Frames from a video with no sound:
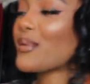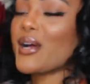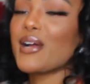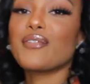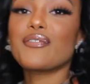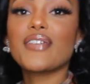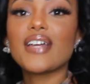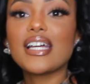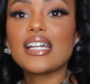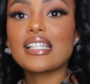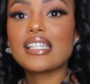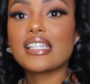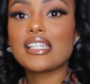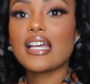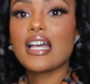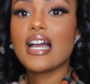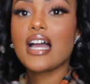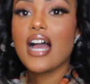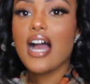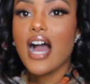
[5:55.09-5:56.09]

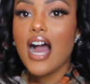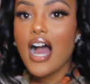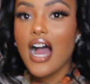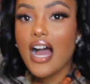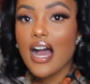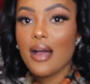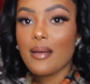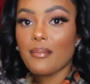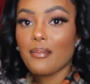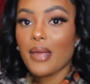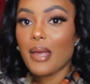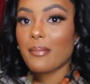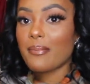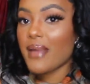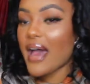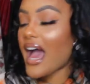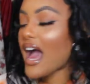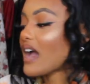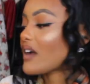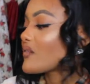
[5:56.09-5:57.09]
perfect um,
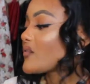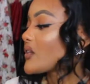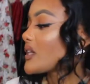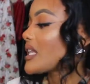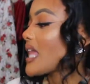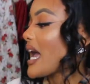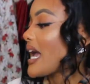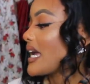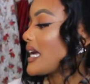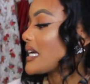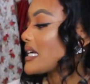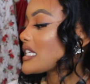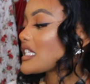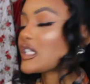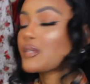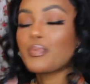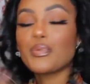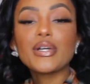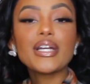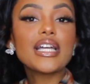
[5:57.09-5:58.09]
bag for like
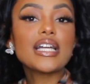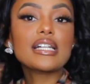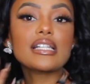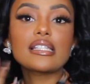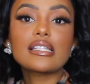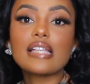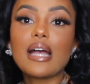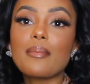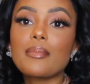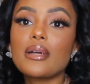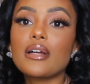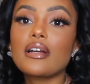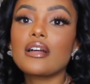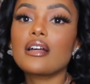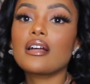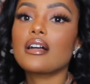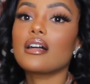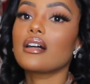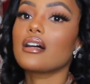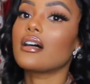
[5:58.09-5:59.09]
spring,
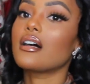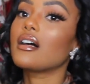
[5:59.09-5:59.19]
summer.